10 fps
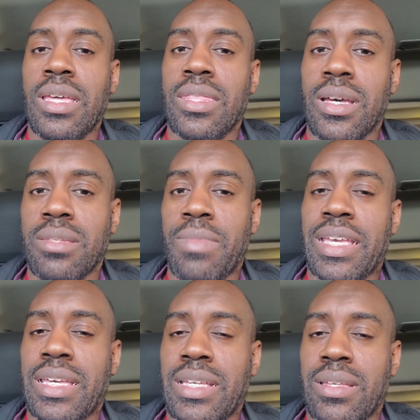thus
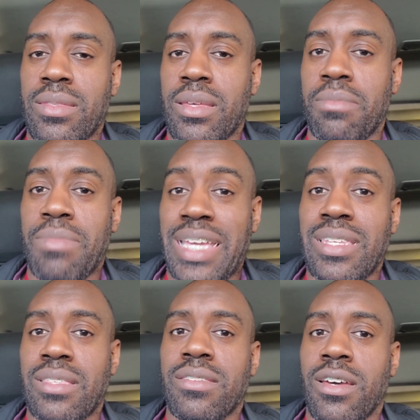making the
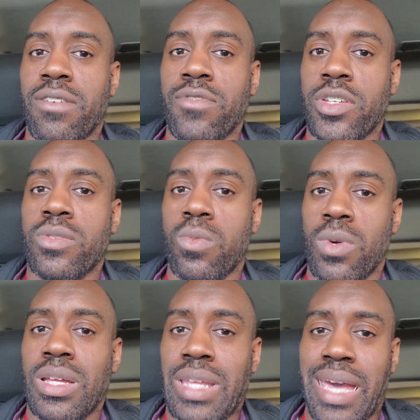maintenance of just
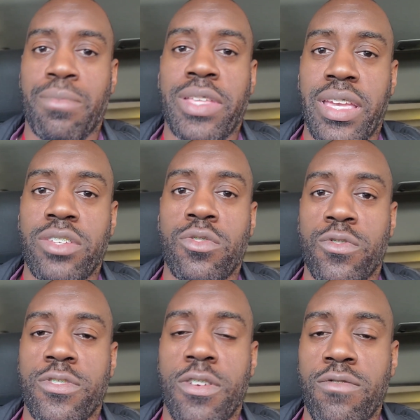one application or
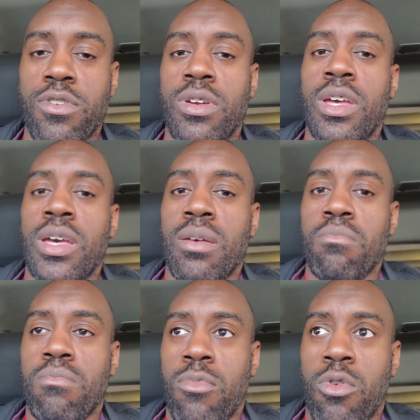server
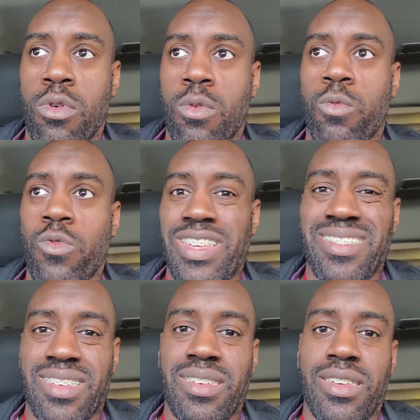more
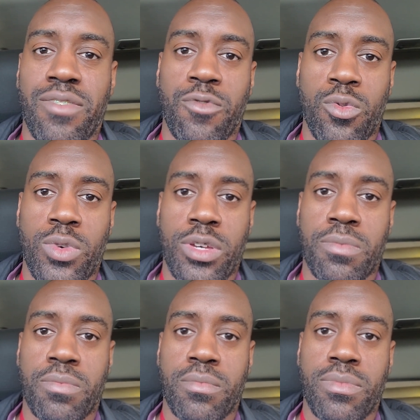risky, if you will.
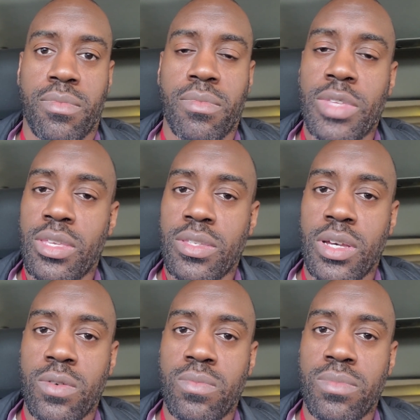
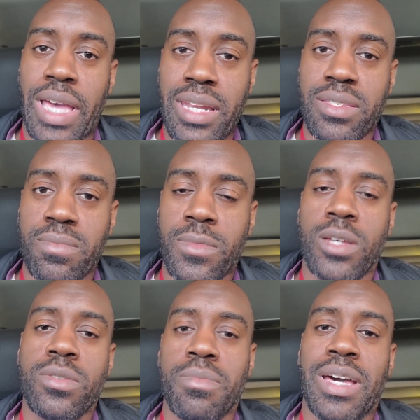So that is some
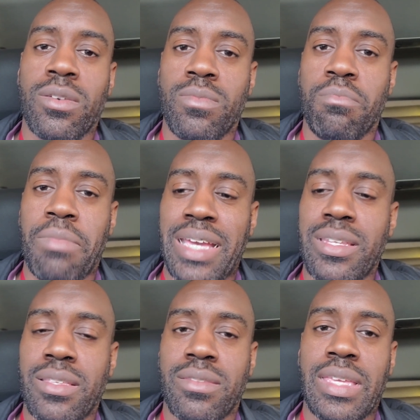thoughts about
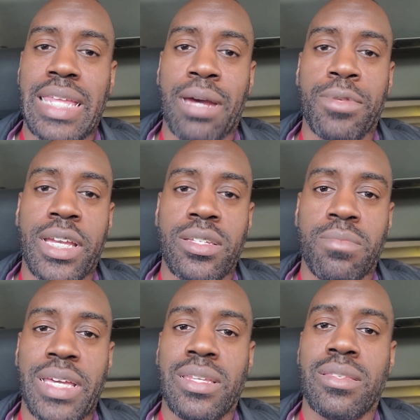maintenance and application
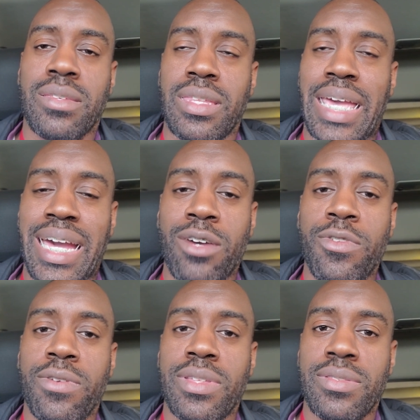maintenance and how
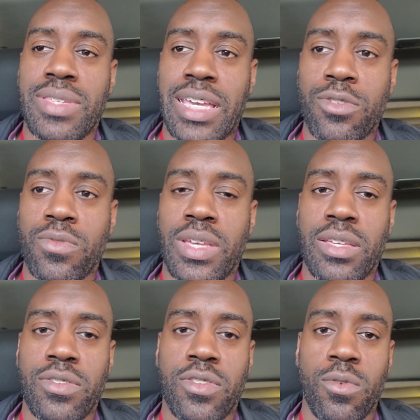you can schedule
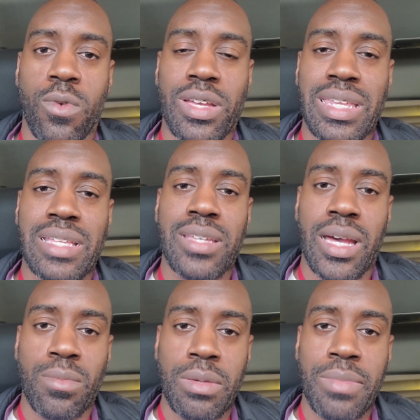things to work in a
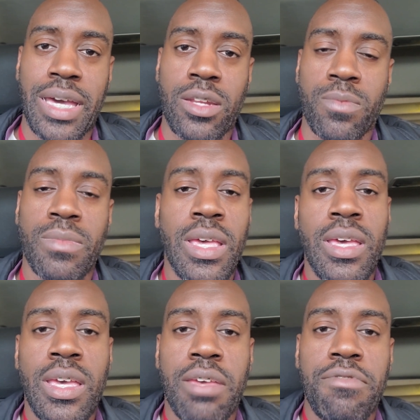timely manner.
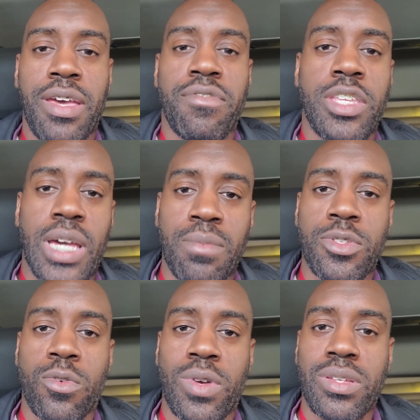If you have any
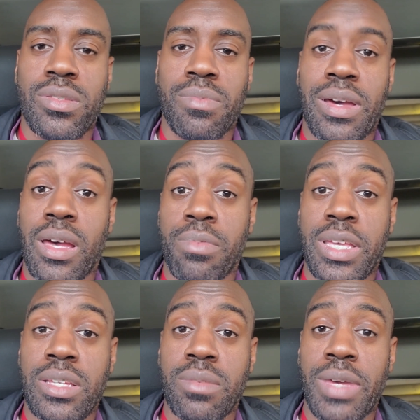comments or questions about
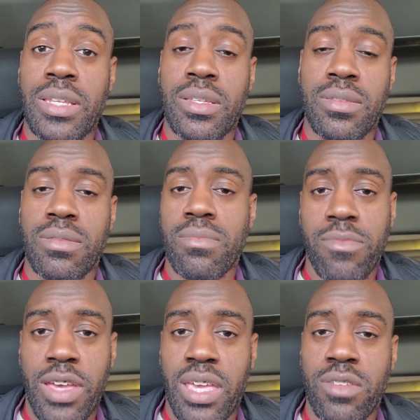application maintenance,
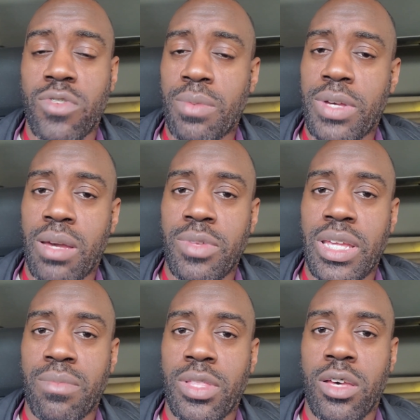hey, drop a comment
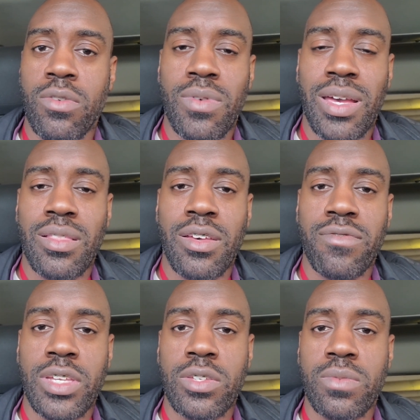down below. I love
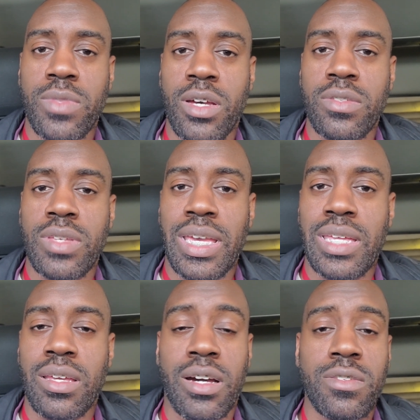to hear some thoughts.
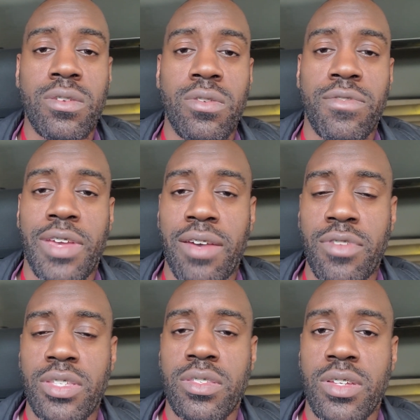And also, if you have
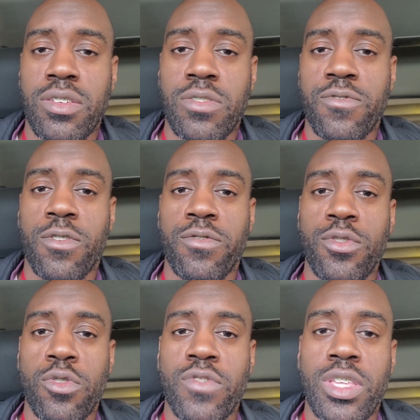any suggestions for
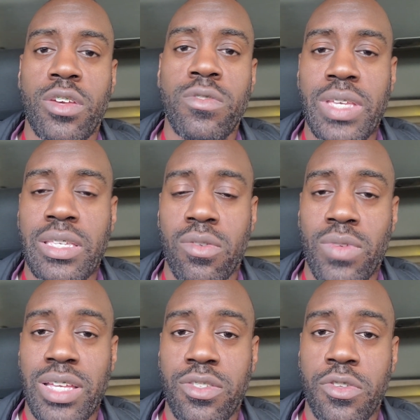future videos as it
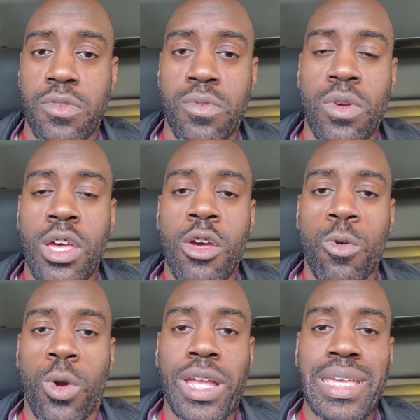relates to
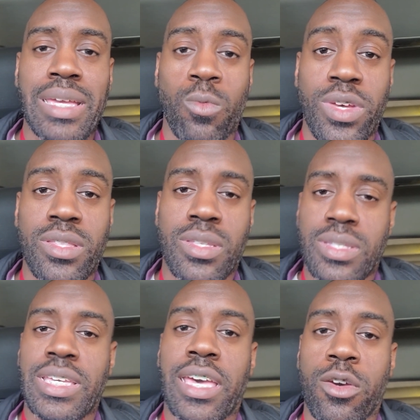working with
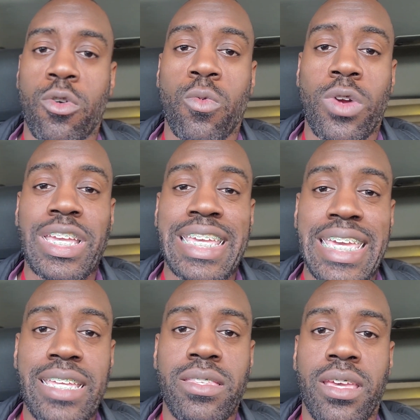tech or working
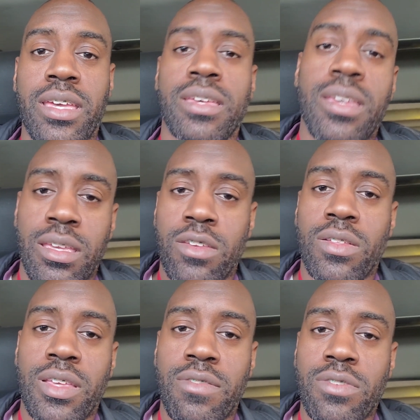in tech, you
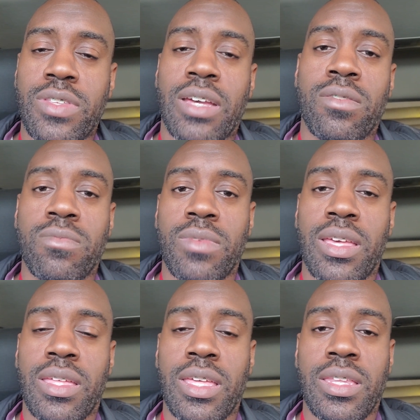can leave those down
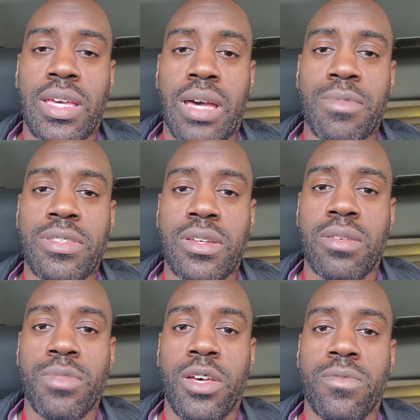in the comment
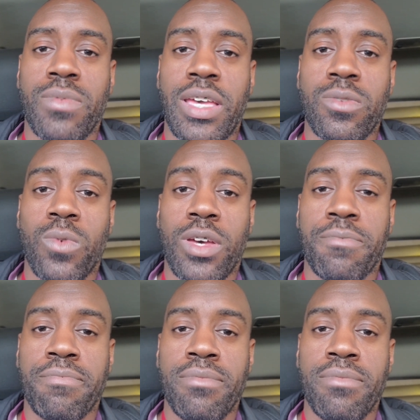section below as well.